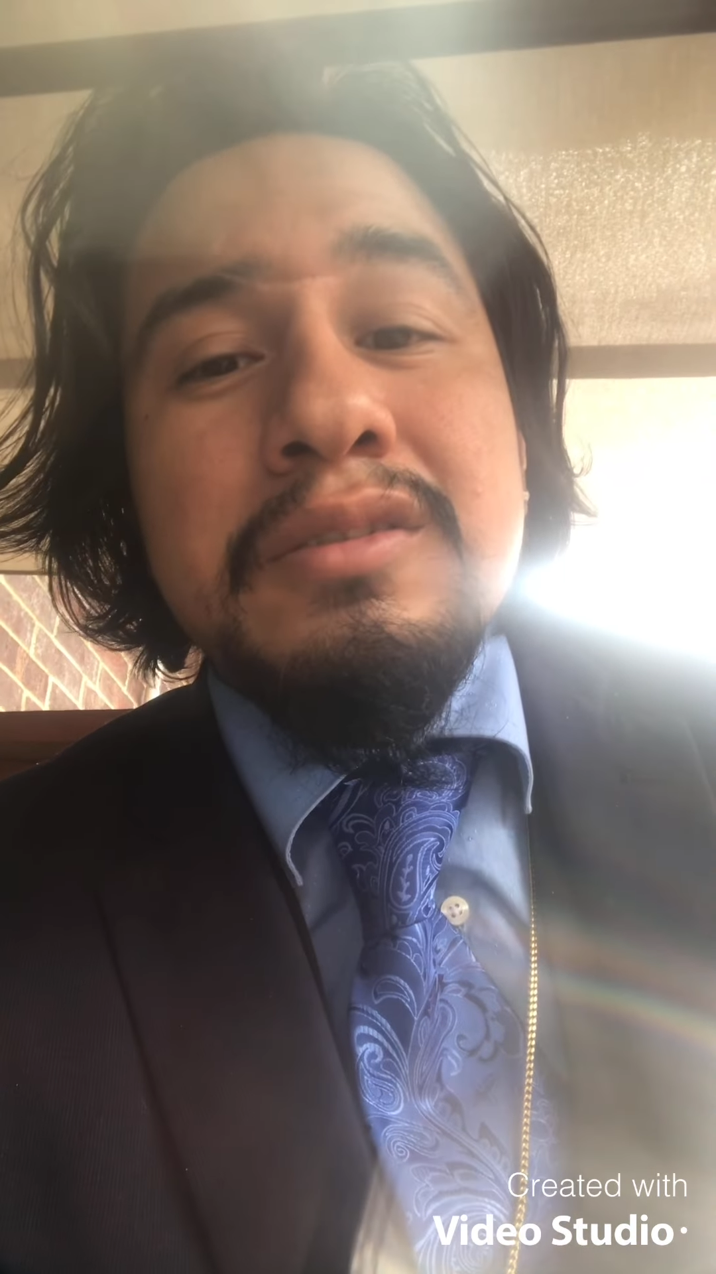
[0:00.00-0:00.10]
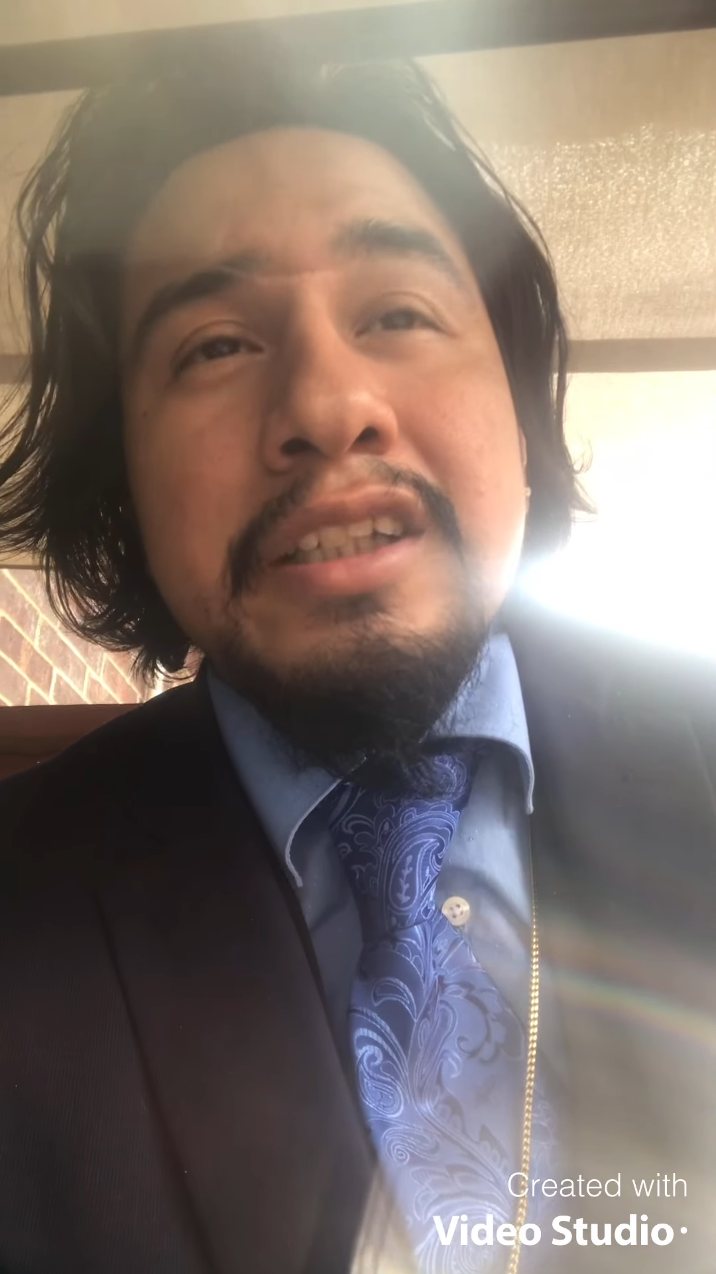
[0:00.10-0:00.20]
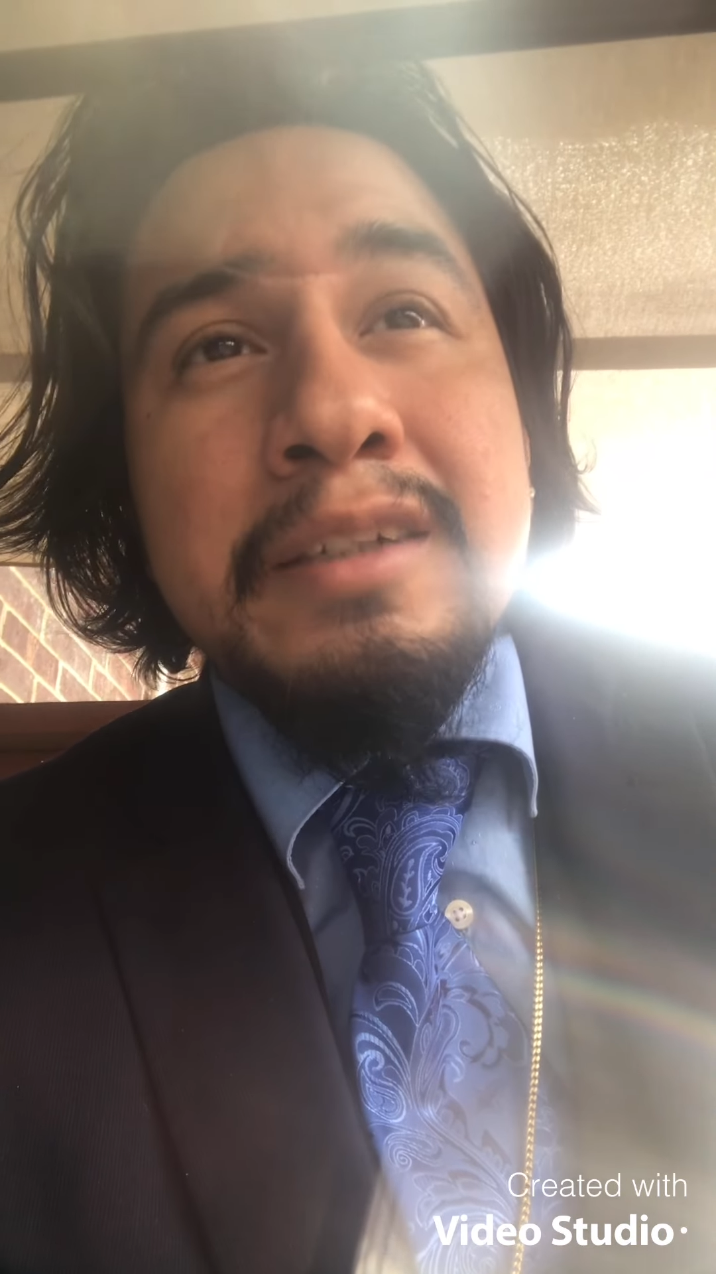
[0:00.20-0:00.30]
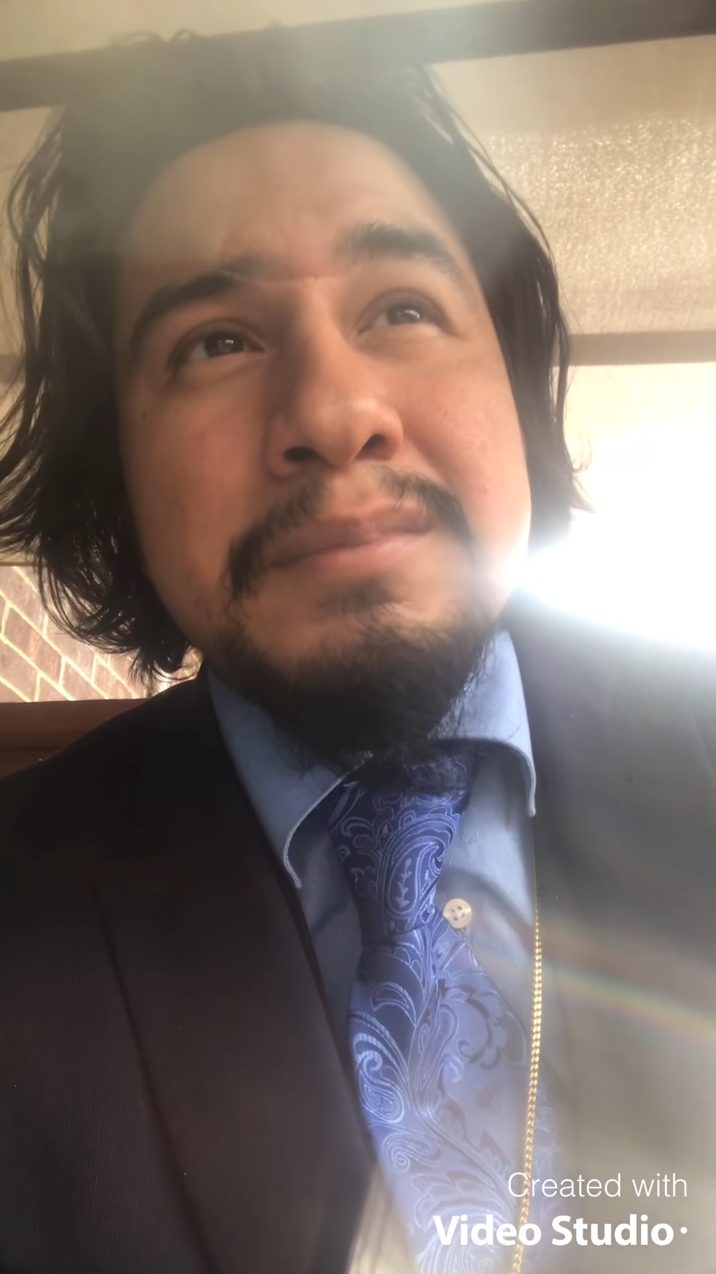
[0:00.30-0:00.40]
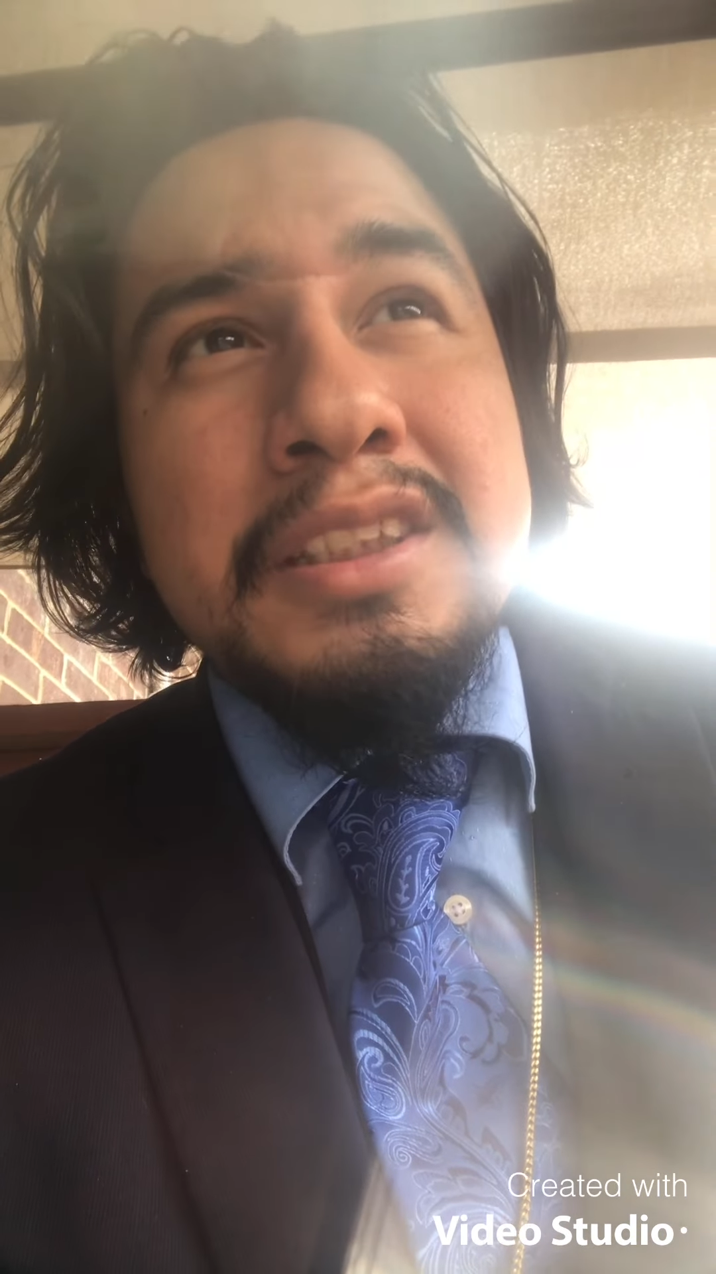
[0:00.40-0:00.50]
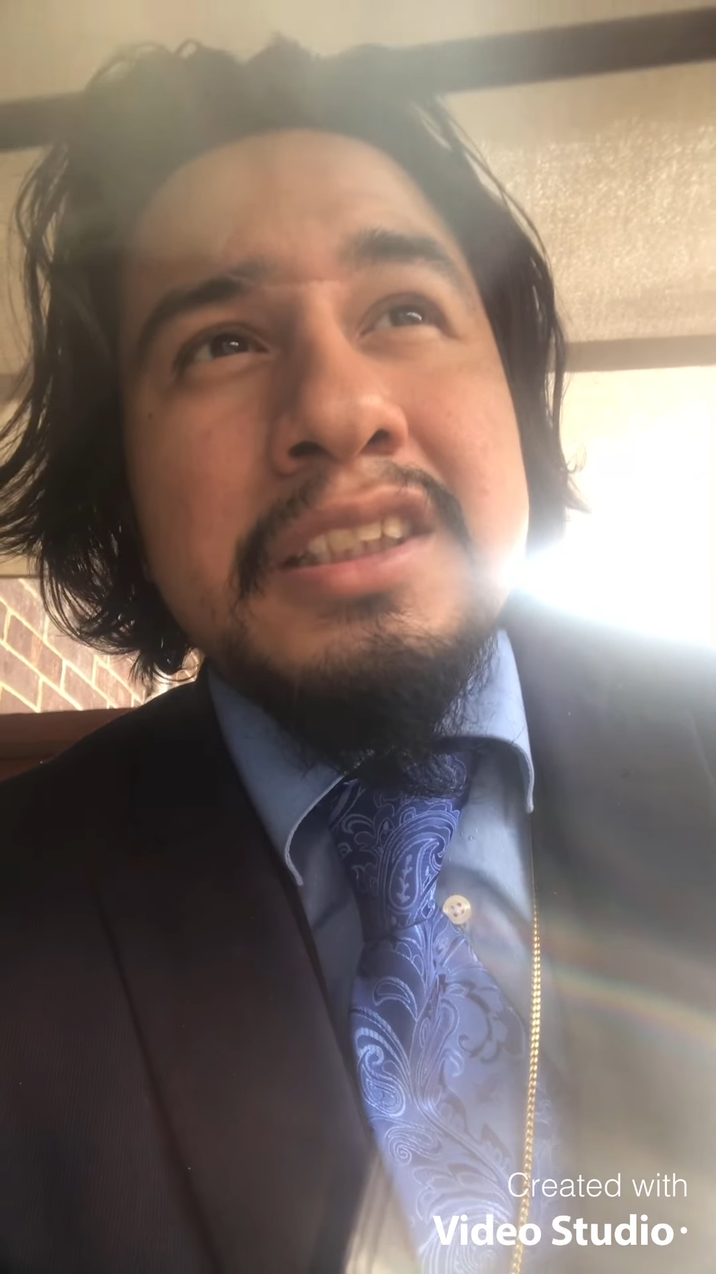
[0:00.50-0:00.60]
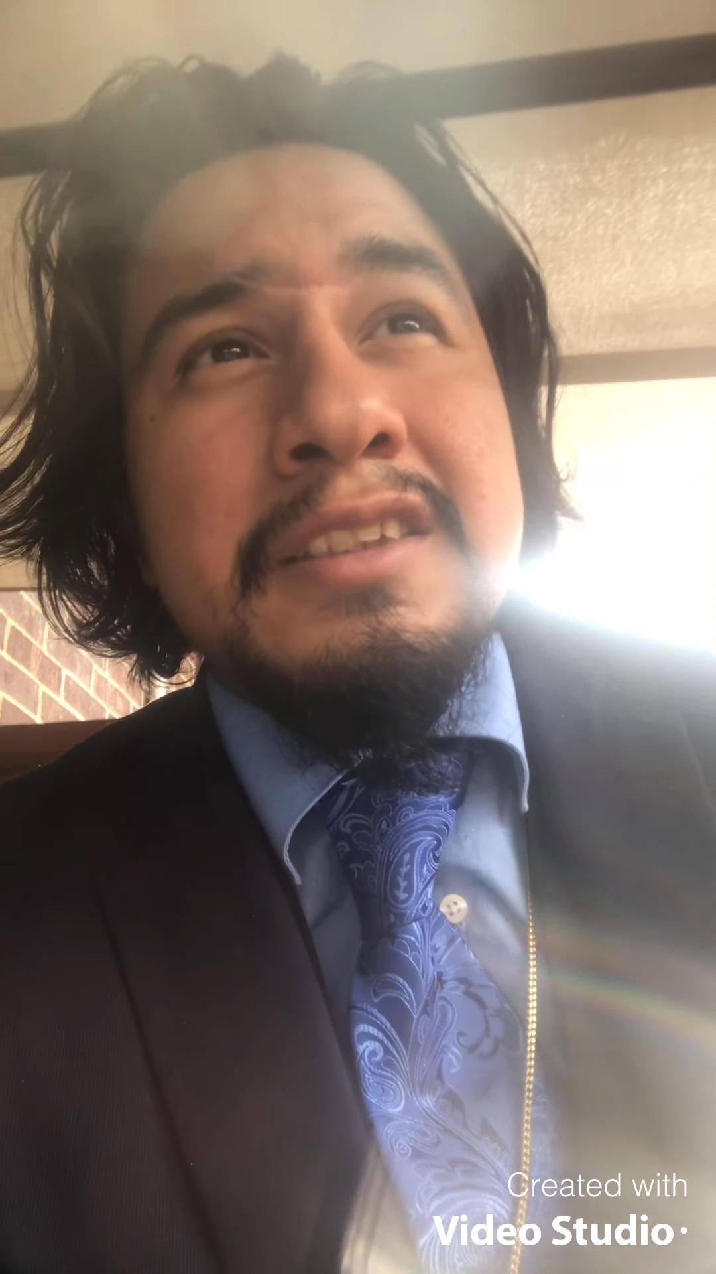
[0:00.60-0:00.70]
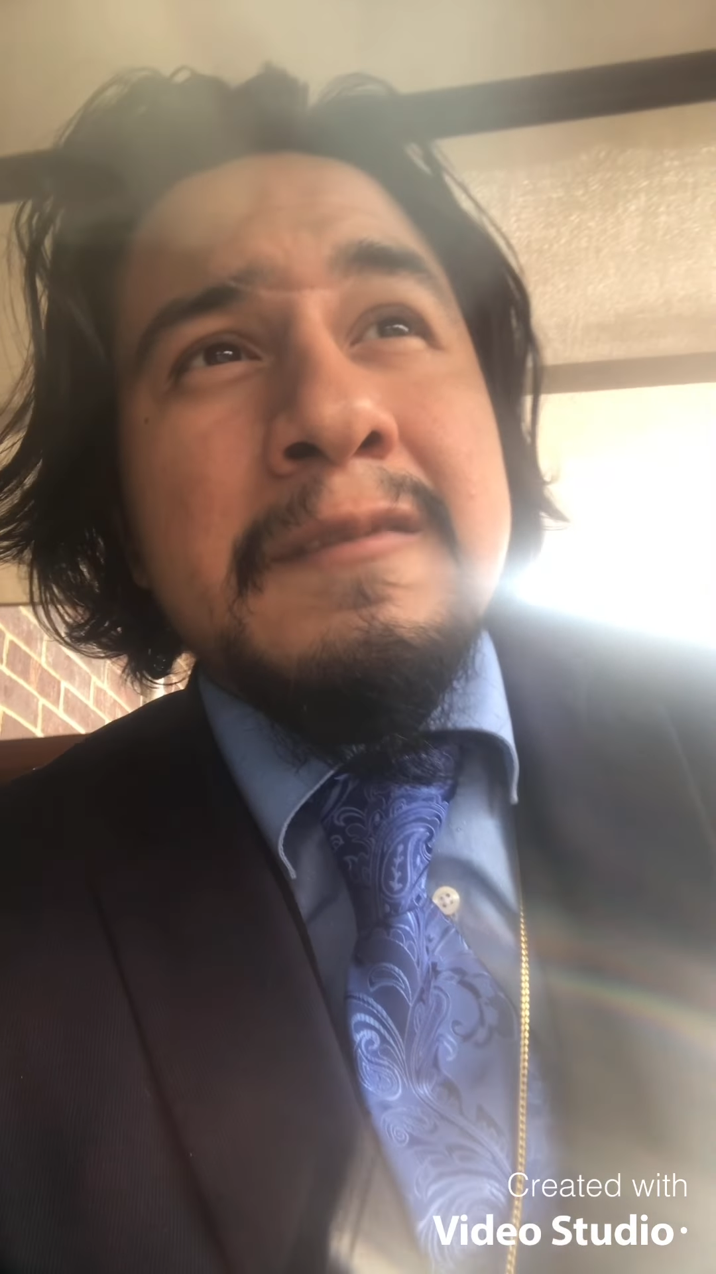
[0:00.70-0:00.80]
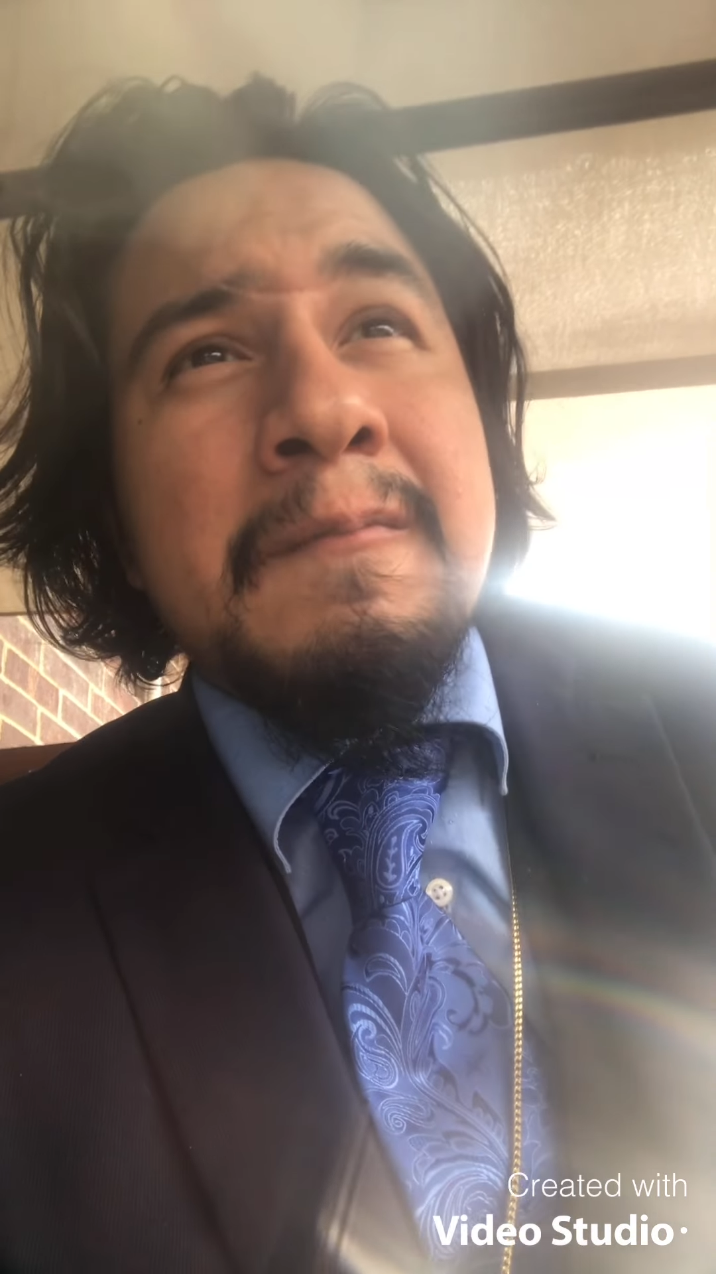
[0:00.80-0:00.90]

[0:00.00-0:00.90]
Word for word: that I'm seeing.